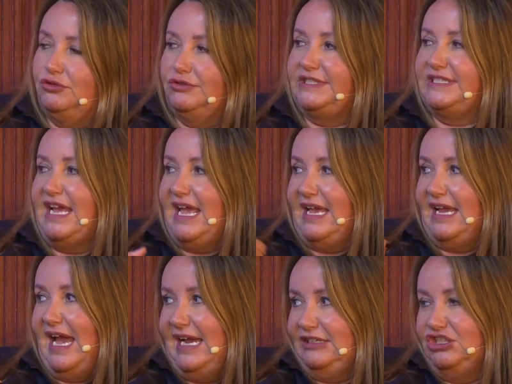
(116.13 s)
you're
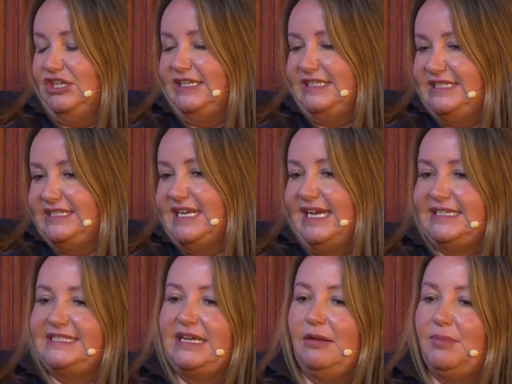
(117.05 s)
saying actually
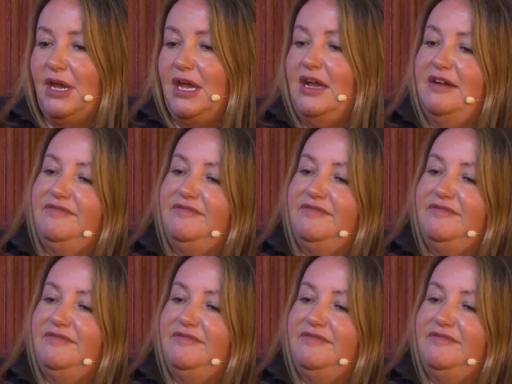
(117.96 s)
stacks up